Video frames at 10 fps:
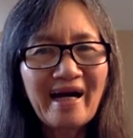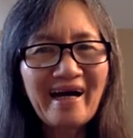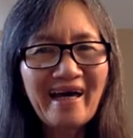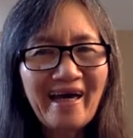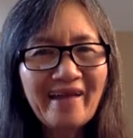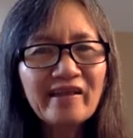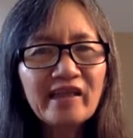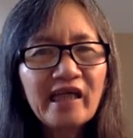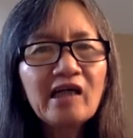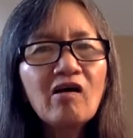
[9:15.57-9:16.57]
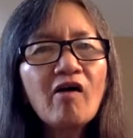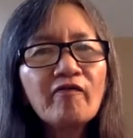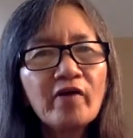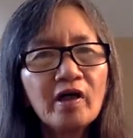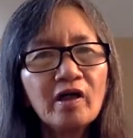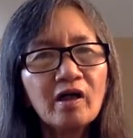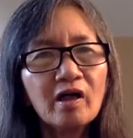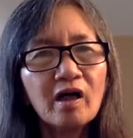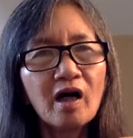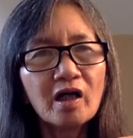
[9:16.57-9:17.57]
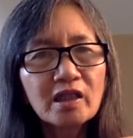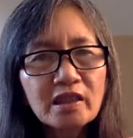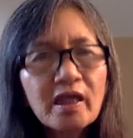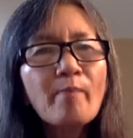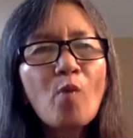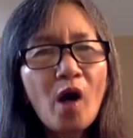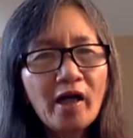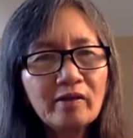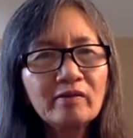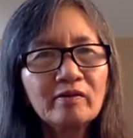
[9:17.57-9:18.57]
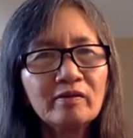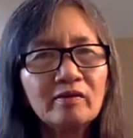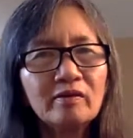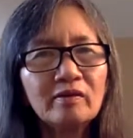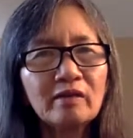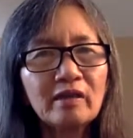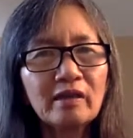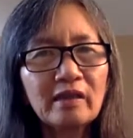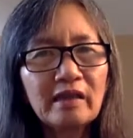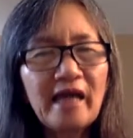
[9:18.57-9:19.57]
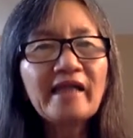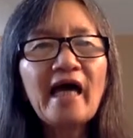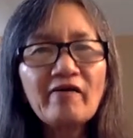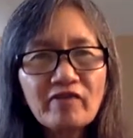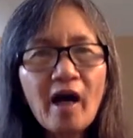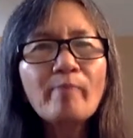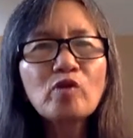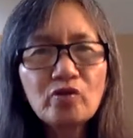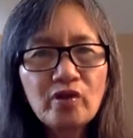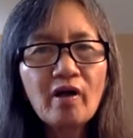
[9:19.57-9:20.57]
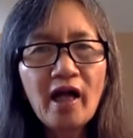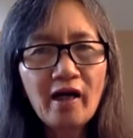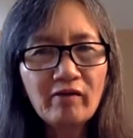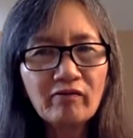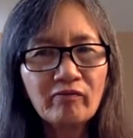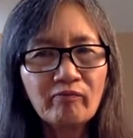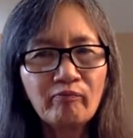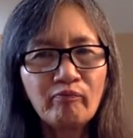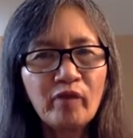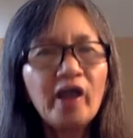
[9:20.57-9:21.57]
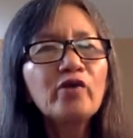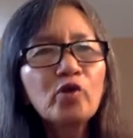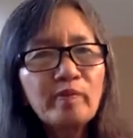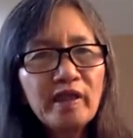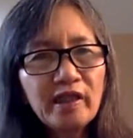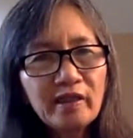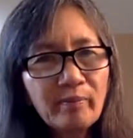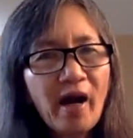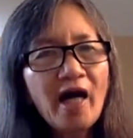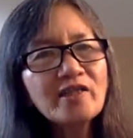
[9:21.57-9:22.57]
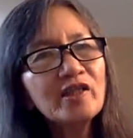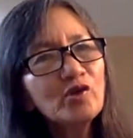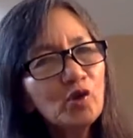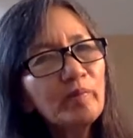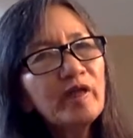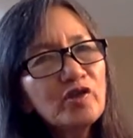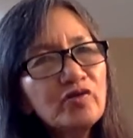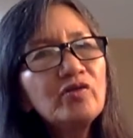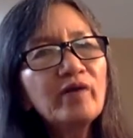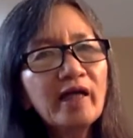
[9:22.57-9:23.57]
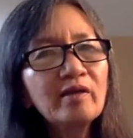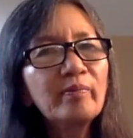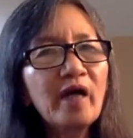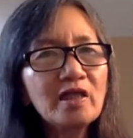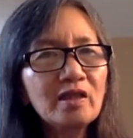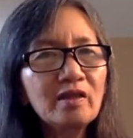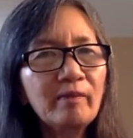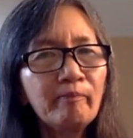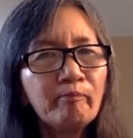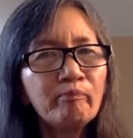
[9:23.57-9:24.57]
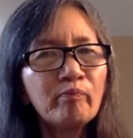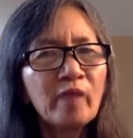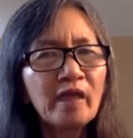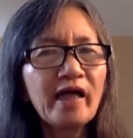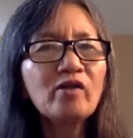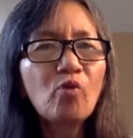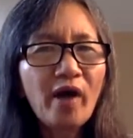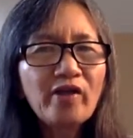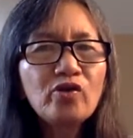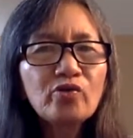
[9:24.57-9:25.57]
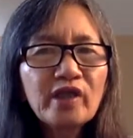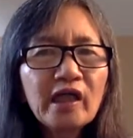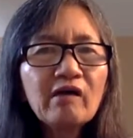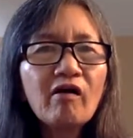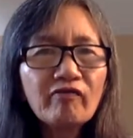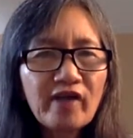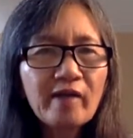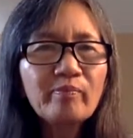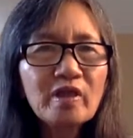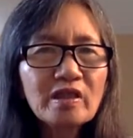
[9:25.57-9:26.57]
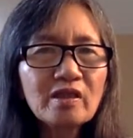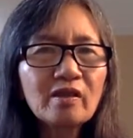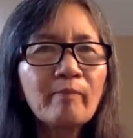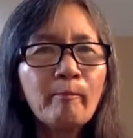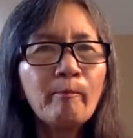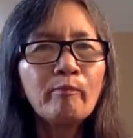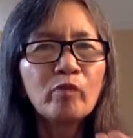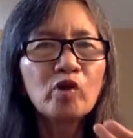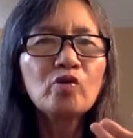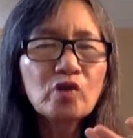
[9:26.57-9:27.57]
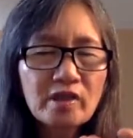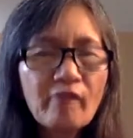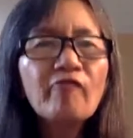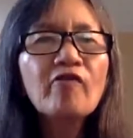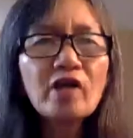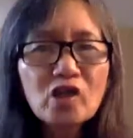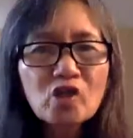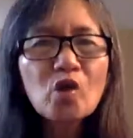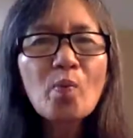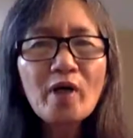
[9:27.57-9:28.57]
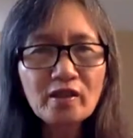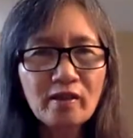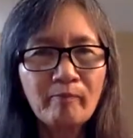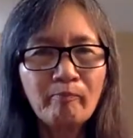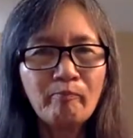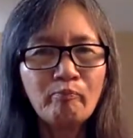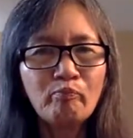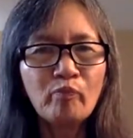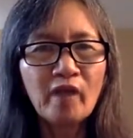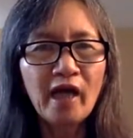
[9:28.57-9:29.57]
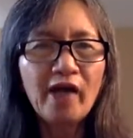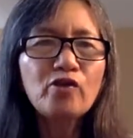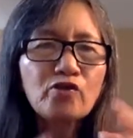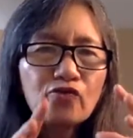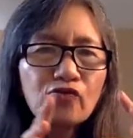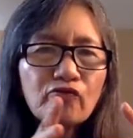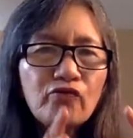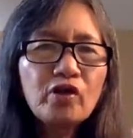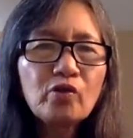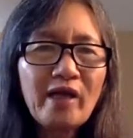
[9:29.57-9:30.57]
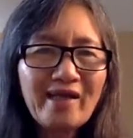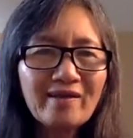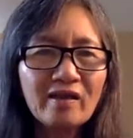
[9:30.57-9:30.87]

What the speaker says: and think of someone that have come to your life. It could be in the past, it could be still at the present, that when you think of that person, you suffer so much and you feel that